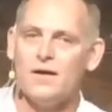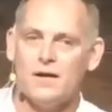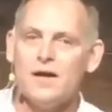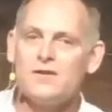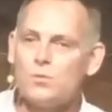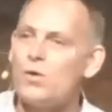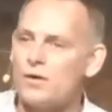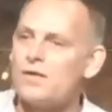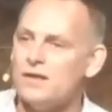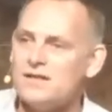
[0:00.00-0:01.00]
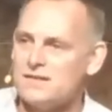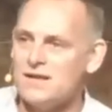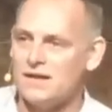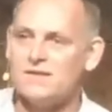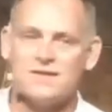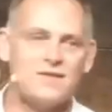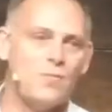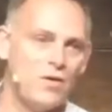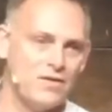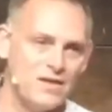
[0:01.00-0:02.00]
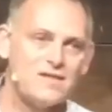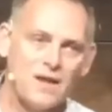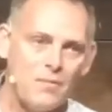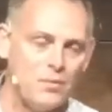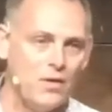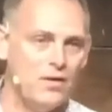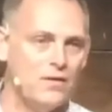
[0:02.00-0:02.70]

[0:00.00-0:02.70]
It's worth listening to someone this humble.